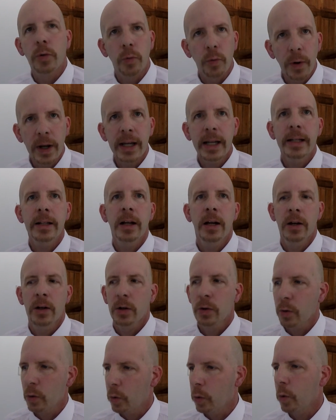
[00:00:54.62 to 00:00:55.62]
great
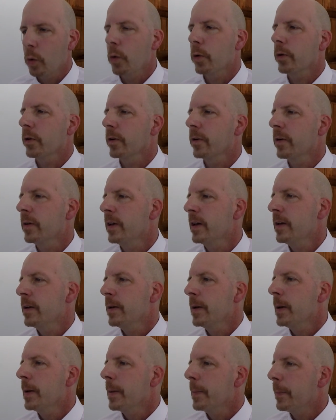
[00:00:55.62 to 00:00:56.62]
quarter.
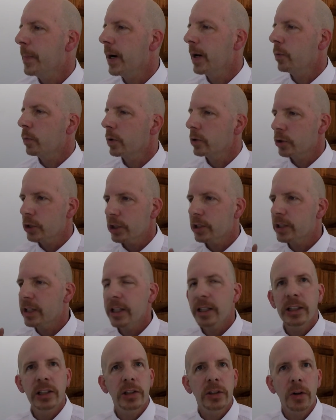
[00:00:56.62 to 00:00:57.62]
But we're just
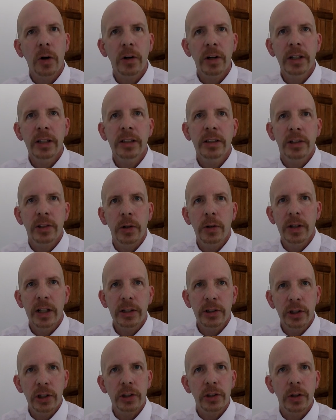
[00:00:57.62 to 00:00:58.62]
getting started, so
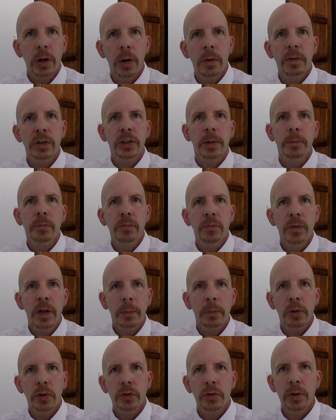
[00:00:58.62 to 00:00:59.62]
let's just go over some
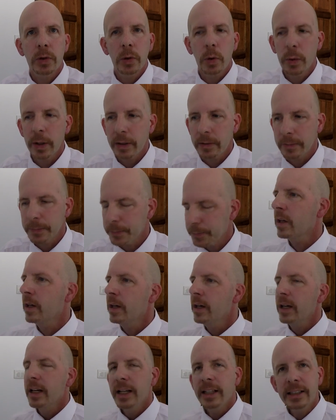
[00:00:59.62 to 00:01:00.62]
numbers real quick.
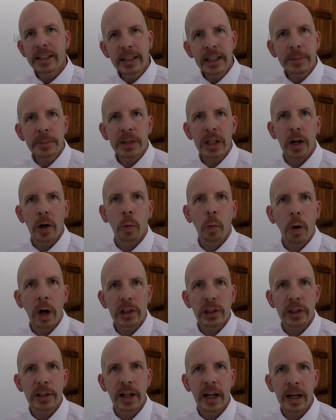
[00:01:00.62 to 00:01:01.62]
It seems that our
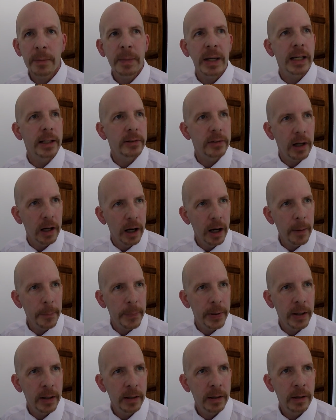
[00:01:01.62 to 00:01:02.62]
watch time is
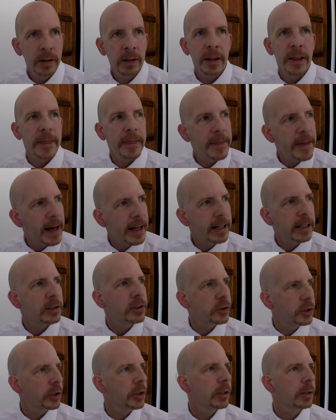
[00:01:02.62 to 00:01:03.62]
up. That
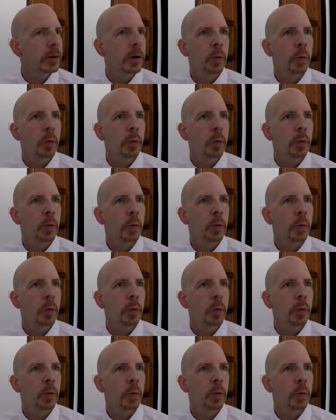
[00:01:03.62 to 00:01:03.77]
is good.